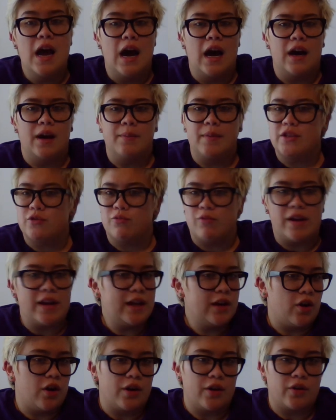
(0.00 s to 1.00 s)
It's reading
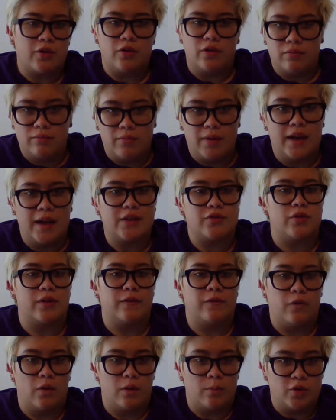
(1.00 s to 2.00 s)
an article,
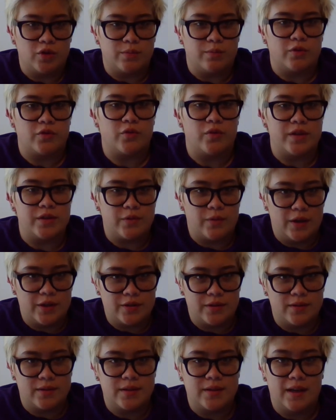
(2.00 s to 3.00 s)
answering 4 multiple choice
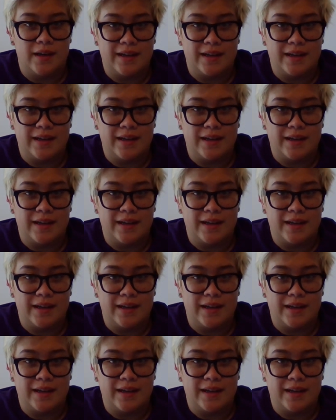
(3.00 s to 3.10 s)
questions.